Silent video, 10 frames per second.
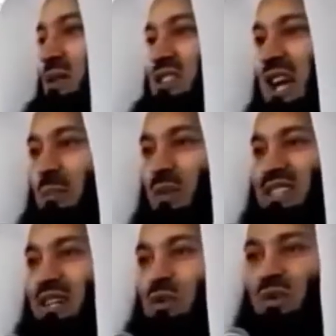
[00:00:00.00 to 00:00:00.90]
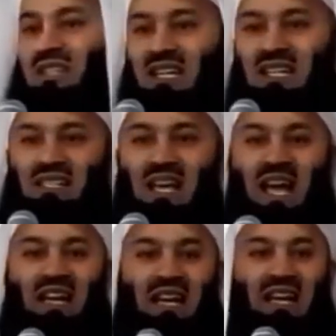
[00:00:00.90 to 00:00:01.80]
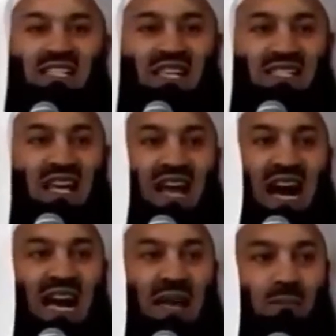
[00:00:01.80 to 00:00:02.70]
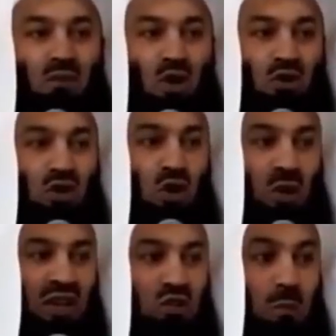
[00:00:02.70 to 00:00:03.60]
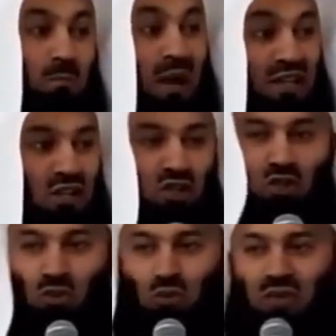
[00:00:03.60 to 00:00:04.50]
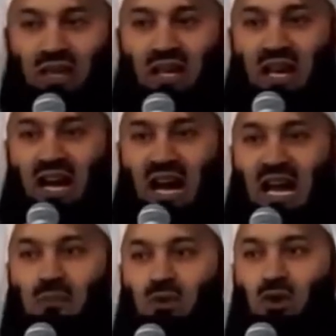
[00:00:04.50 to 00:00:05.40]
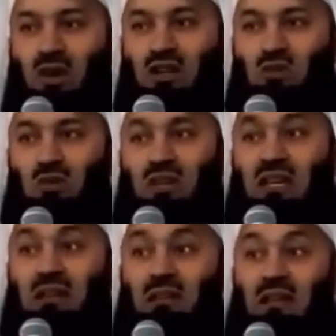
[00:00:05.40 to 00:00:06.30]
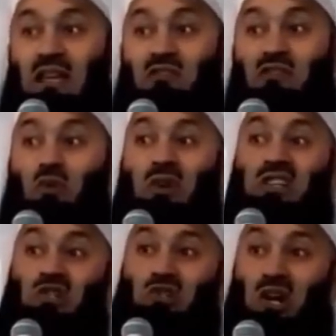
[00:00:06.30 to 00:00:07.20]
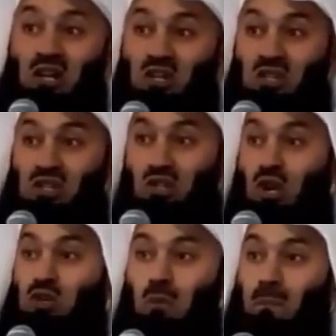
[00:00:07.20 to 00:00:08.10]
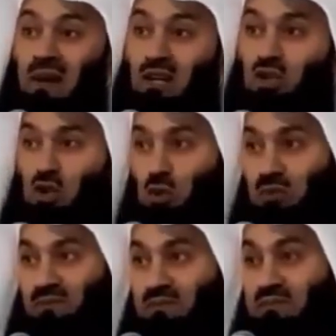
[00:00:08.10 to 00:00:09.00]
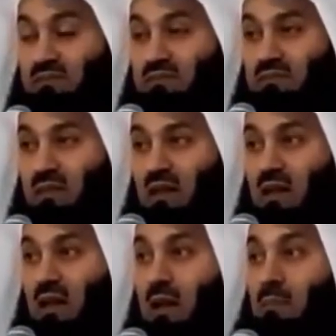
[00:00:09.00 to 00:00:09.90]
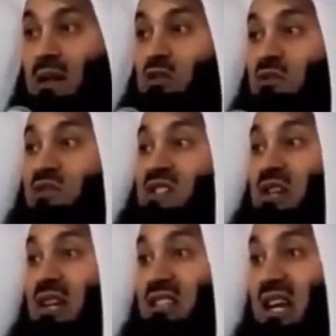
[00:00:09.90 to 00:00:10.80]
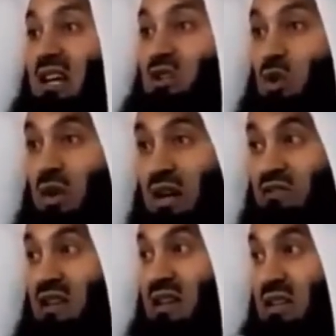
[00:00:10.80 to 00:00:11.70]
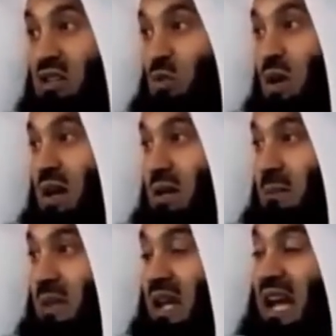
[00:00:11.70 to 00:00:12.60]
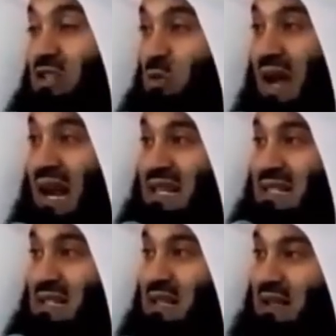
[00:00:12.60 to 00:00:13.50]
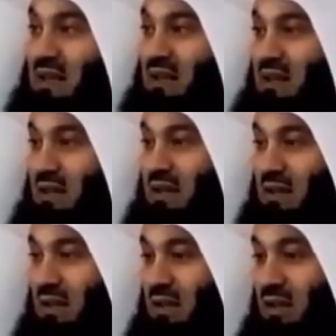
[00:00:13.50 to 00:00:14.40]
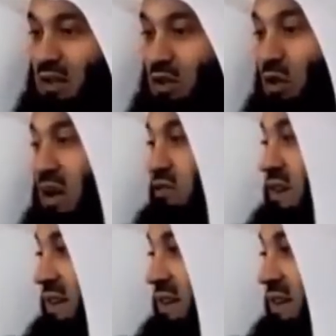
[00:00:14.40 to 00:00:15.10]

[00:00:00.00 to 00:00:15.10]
time we do good deeds. And Allah says, I am not going to punish you. I am going to give you instructions not to punish you, but to facilitate your living in this world as well as your living in